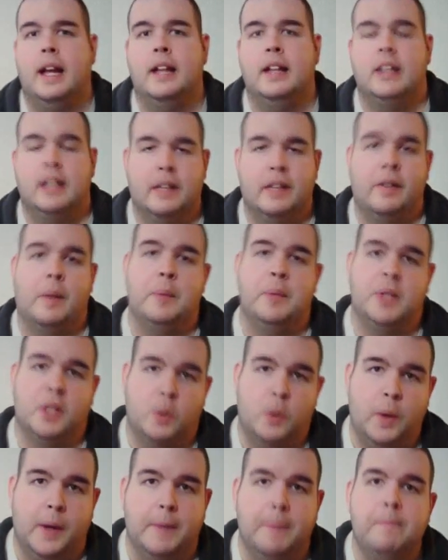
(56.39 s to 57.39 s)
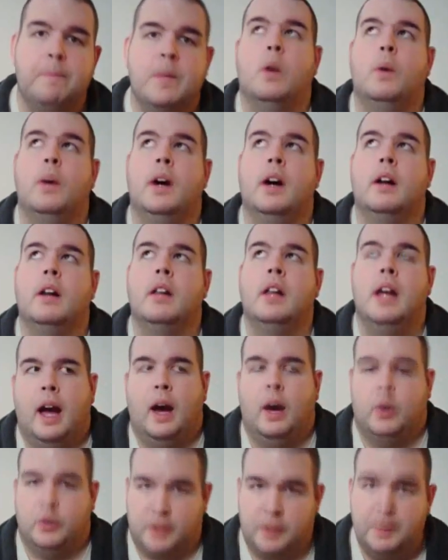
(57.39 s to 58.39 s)
and you give up and you quit. Well,
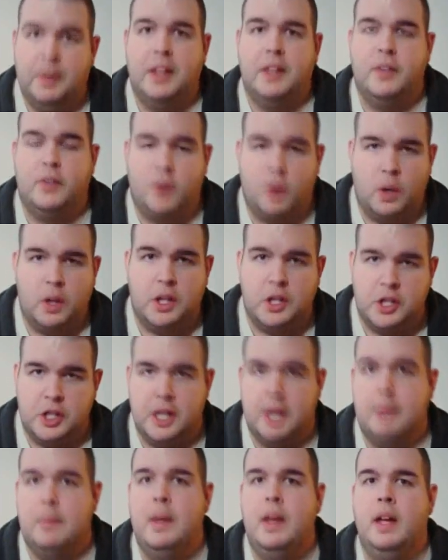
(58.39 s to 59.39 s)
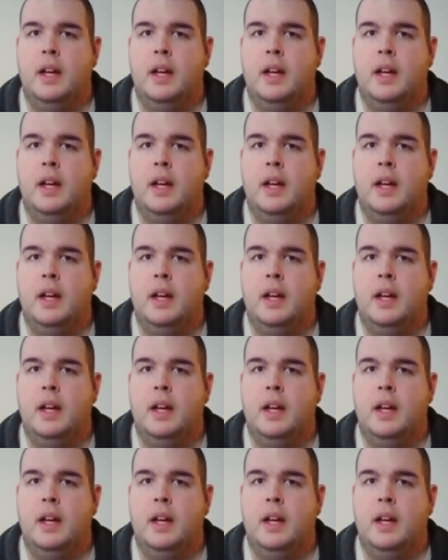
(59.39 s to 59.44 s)
I was getting ready to go to the gym.